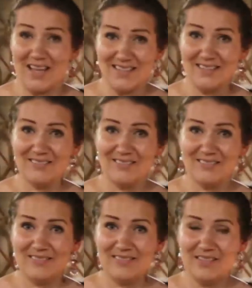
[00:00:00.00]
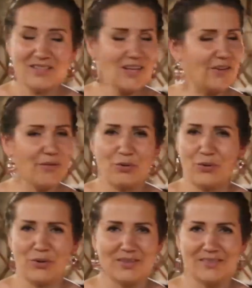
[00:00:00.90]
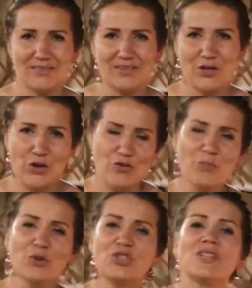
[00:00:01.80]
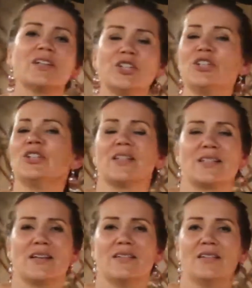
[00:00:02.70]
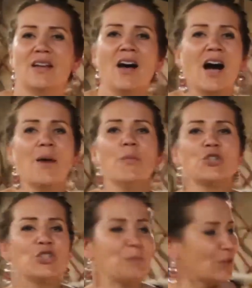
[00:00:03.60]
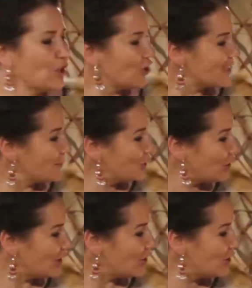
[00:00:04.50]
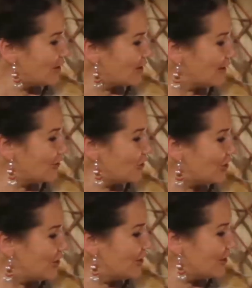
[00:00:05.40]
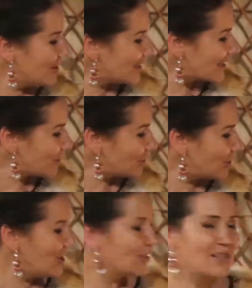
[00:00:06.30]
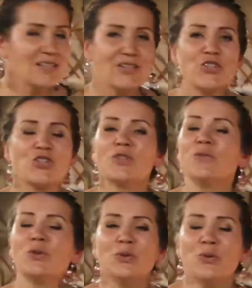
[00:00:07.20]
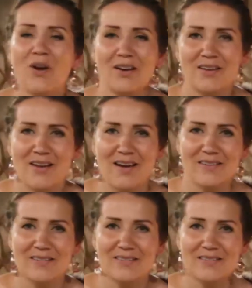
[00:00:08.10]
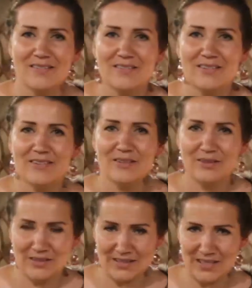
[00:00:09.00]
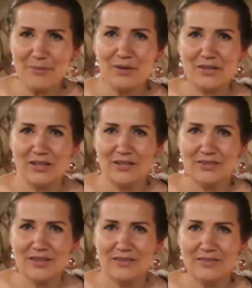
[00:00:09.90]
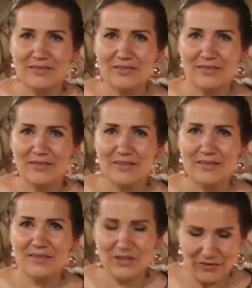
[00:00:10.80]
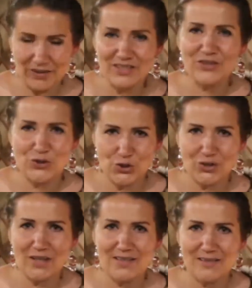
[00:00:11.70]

You may sit or you may stand up, do as you wish. You may close your eyes or may continue looking at a live spirit of fire. So let's begin.